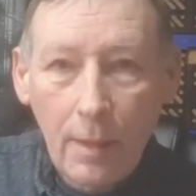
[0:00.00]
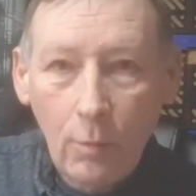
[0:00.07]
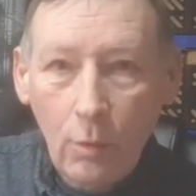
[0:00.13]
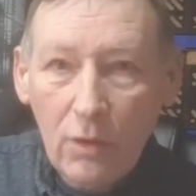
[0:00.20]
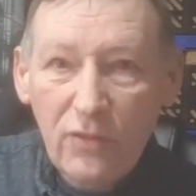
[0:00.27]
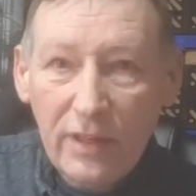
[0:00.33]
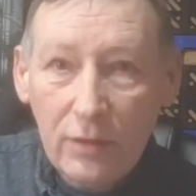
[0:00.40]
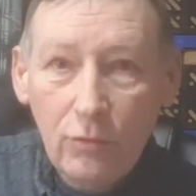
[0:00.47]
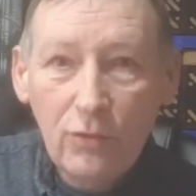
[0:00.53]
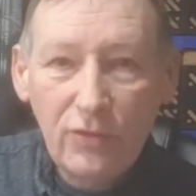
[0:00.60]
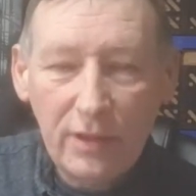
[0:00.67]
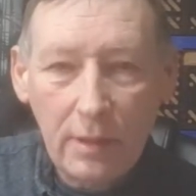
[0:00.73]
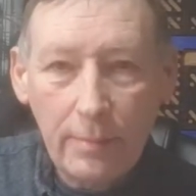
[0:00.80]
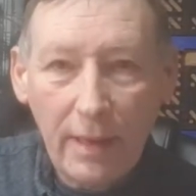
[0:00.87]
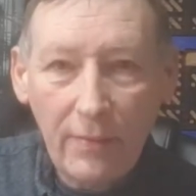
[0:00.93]
What's
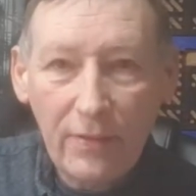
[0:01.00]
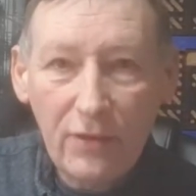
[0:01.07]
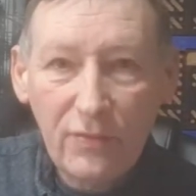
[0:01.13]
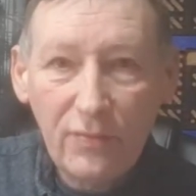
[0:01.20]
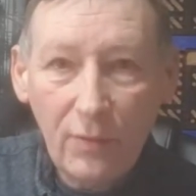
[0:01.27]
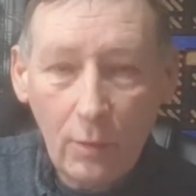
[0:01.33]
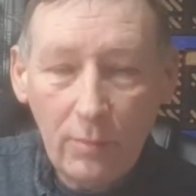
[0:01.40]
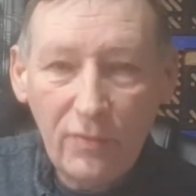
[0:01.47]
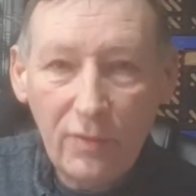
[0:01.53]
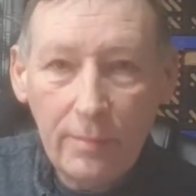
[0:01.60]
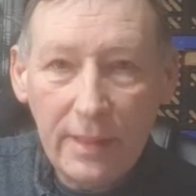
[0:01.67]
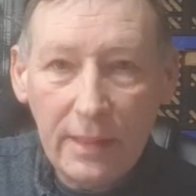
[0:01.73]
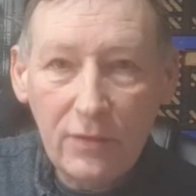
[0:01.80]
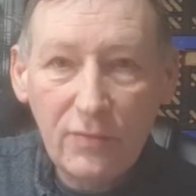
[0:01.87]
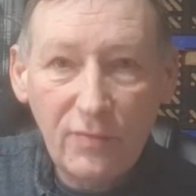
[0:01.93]
interesting about this film for
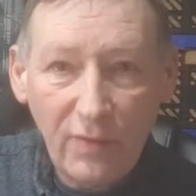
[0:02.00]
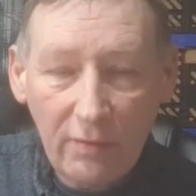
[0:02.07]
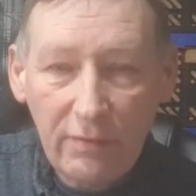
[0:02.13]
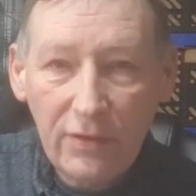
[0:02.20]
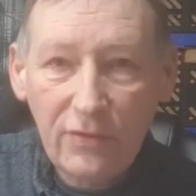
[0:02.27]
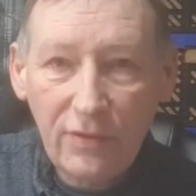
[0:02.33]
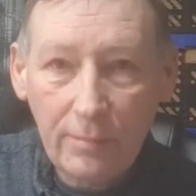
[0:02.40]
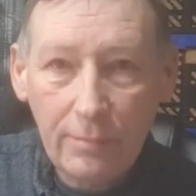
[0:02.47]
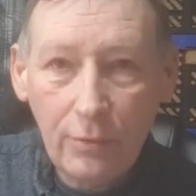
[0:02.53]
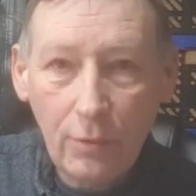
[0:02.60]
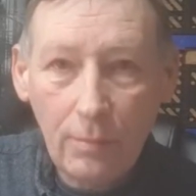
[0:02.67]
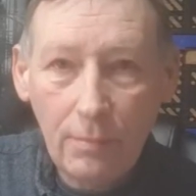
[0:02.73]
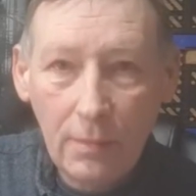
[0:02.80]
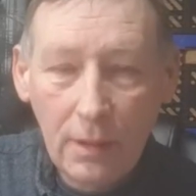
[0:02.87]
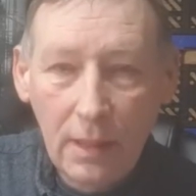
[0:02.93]
me is very
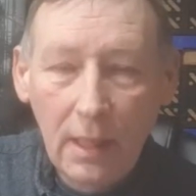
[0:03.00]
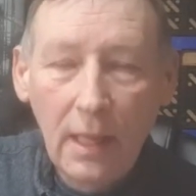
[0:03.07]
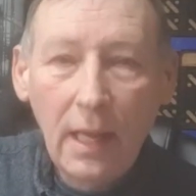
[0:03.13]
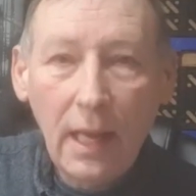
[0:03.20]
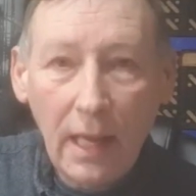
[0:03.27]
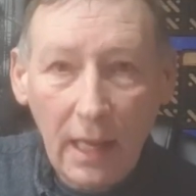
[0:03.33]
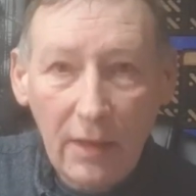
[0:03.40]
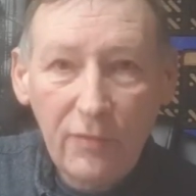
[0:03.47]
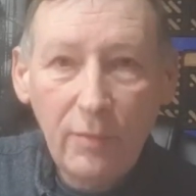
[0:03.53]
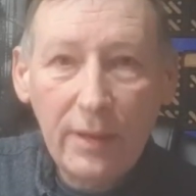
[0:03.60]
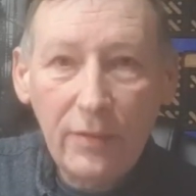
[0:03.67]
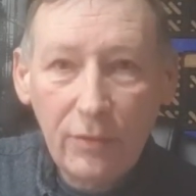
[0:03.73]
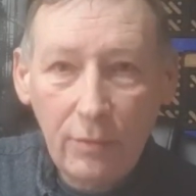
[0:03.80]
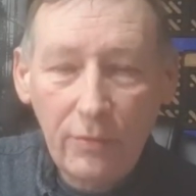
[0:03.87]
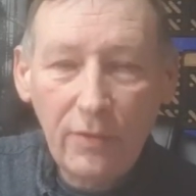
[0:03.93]
simple.
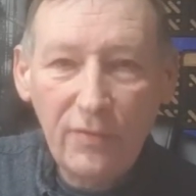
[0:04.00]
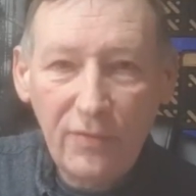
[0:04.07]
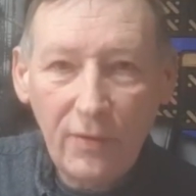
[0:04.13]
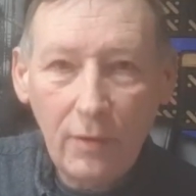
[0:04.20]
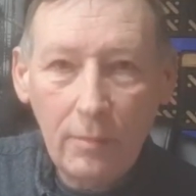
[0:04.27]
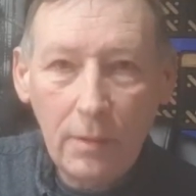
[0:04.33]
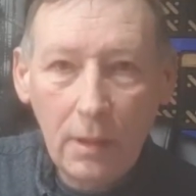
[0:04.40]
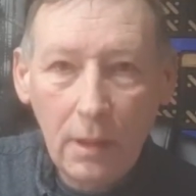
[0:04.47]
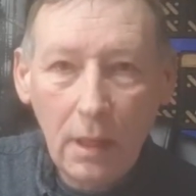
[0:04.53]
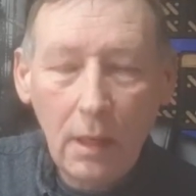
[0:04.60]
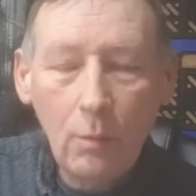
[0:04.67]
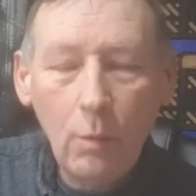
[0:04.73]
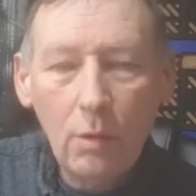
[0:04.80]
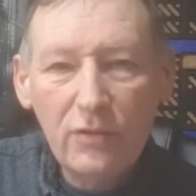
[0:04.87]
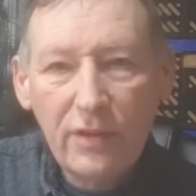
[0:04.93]
Halfway through the film,
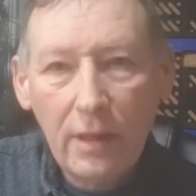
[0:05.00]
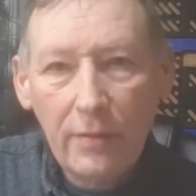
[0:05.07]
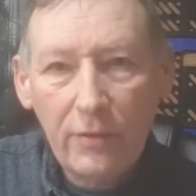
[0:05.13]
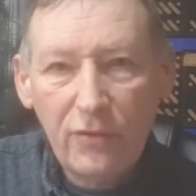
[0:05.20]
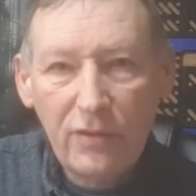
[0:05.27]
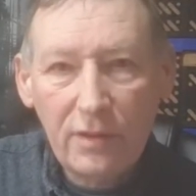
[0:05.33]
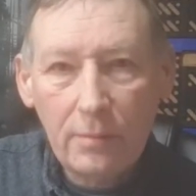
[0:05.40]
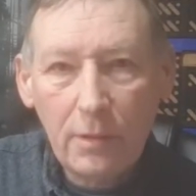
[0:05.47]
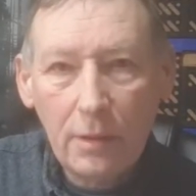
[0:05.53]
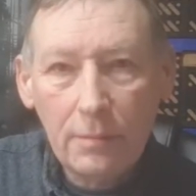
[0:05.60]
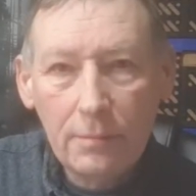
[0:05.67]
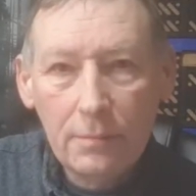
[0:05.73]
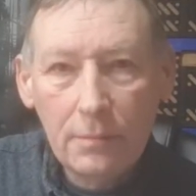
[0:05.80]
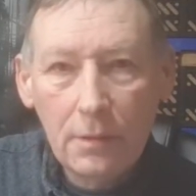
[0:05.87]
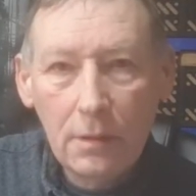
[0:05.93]
I walked out of the cinema.
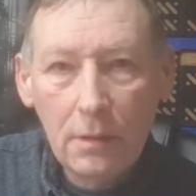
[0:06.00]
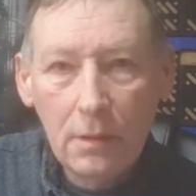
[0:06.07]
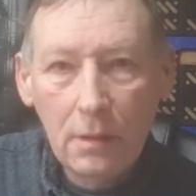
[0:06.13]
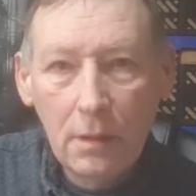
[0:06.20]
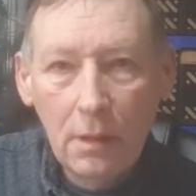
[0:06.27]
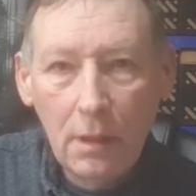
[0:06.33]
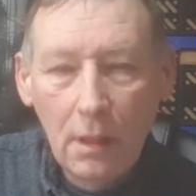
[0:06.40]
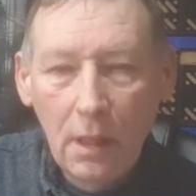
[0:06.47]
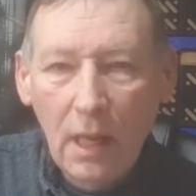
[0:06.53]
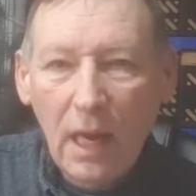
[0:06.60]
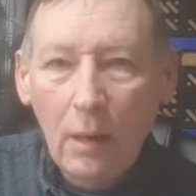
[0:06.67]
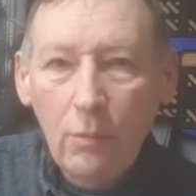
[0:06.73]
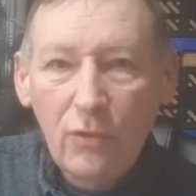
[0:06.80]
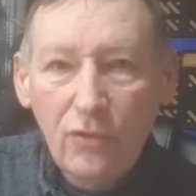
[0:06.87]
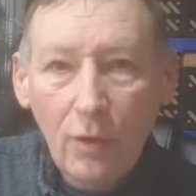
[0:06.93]

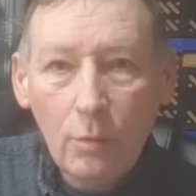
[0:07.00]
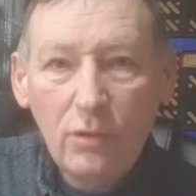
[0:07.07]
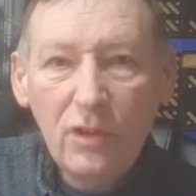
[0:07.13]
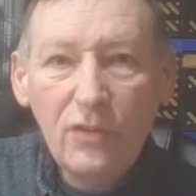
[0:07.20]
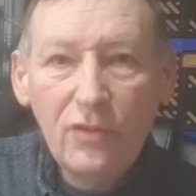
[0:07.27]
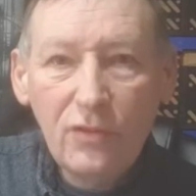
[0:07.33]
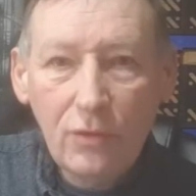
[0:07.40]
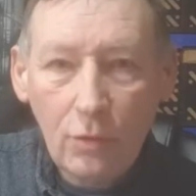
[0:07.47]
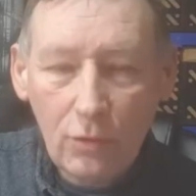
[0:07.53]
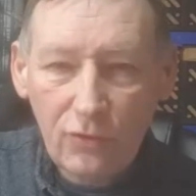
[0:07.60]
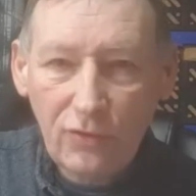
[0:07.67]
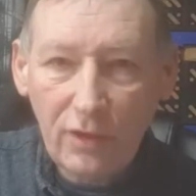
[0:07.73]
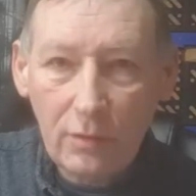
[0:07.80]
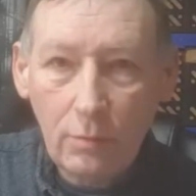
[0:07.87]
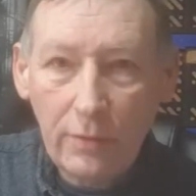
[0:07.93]
I was so
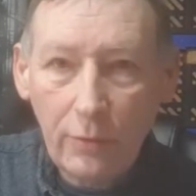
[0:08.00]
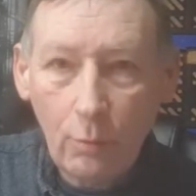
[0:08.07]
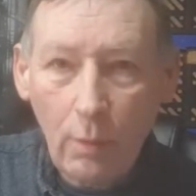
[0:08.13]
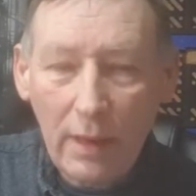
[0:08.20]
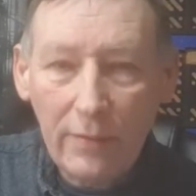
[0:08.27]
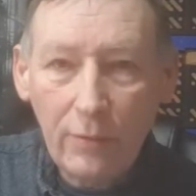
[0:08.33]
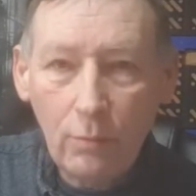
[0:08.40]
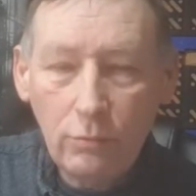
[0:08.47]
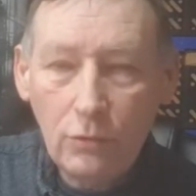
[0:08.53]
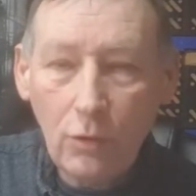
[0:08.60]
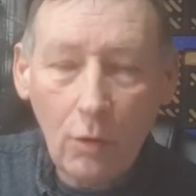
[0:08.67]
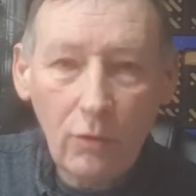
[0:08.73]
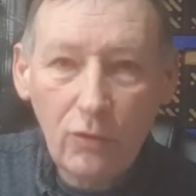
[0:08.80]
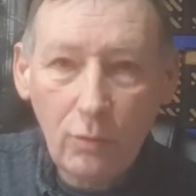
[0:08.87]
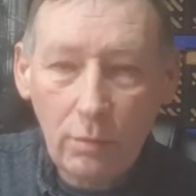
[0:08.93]
disgusted with the way the
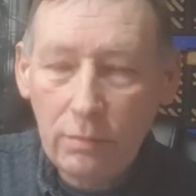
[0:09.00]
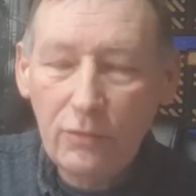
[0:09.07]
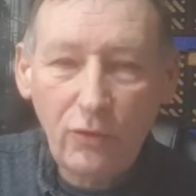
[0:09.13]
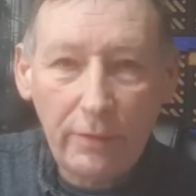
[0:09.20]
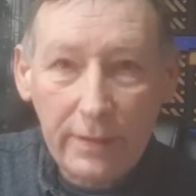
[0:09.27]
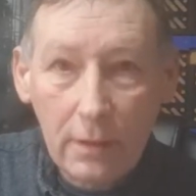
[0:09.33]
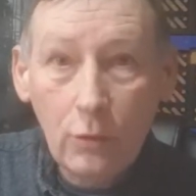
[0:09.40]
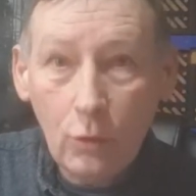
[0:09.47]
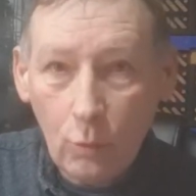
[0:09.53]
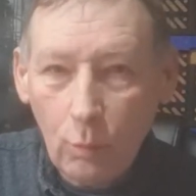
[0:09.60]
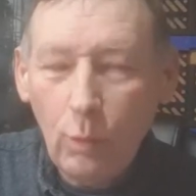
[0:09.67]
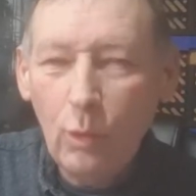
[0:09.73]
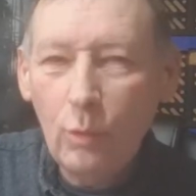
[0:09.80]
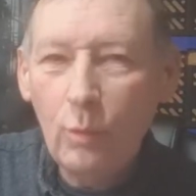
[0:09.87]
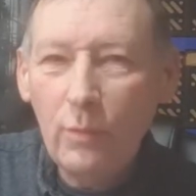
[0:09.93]
dogs were, sorry, the
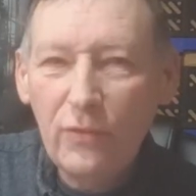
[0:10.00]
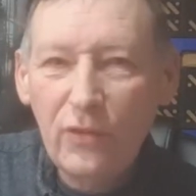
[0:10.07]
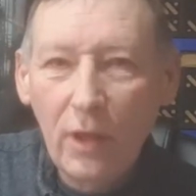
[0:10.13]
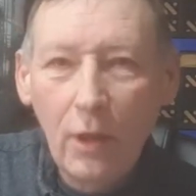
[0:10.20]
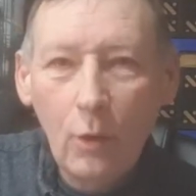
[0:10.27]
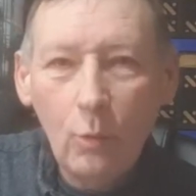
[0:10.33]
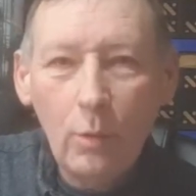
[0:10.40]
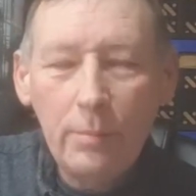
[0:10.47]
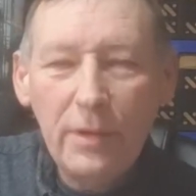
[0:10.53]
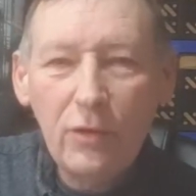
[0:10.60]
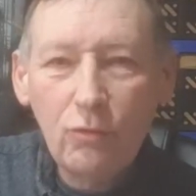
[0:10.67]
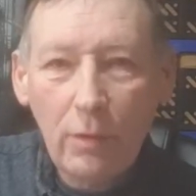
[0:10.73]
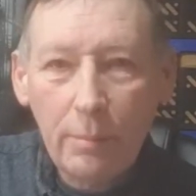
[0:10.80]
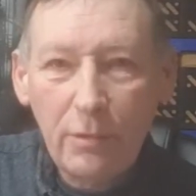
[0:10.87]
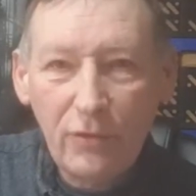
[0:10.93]
wolves were
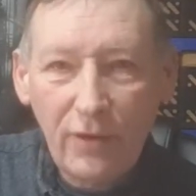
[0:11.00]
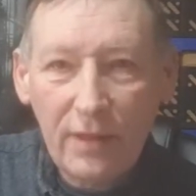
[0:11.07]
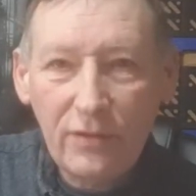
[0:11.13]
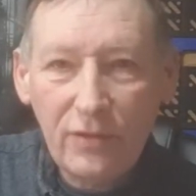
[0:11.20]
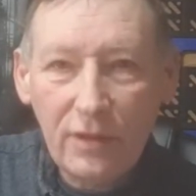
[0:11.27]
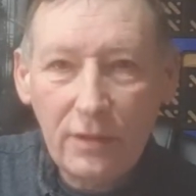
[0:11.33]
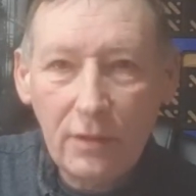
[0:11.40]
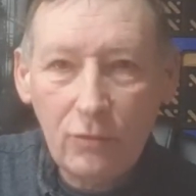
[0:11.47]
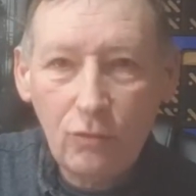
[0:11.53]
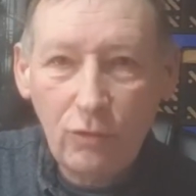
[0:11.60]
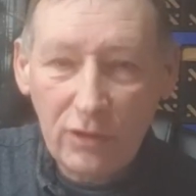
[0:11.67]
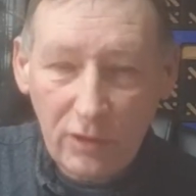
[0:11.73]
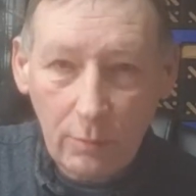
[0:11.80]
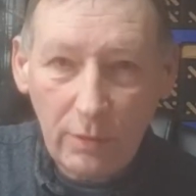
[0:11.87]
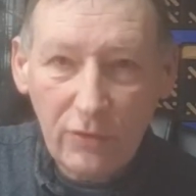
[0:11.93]
misrepresented and
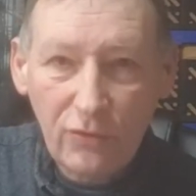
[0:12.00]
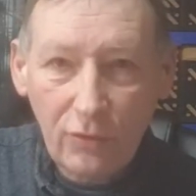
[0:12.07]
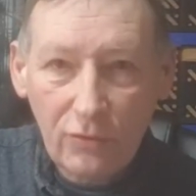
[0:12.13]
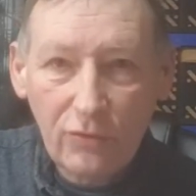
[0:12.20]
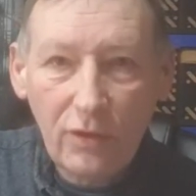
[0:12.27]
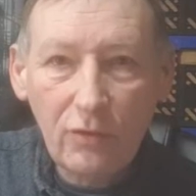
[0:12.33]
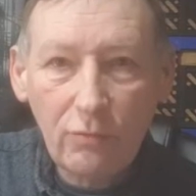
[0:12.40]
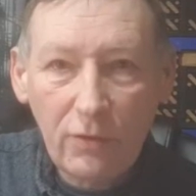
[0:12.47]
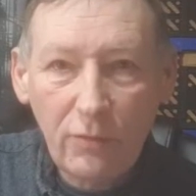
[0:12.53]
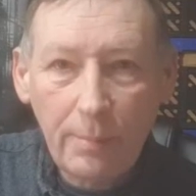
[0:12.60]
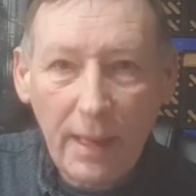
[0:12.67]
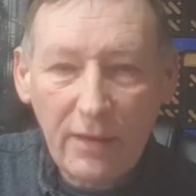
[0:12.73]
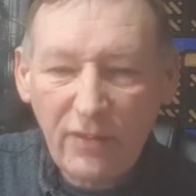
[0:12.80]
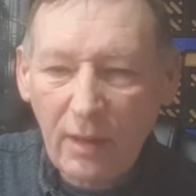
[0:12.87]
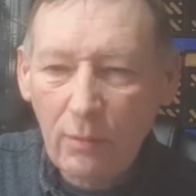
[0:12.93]
treated with such disrespect.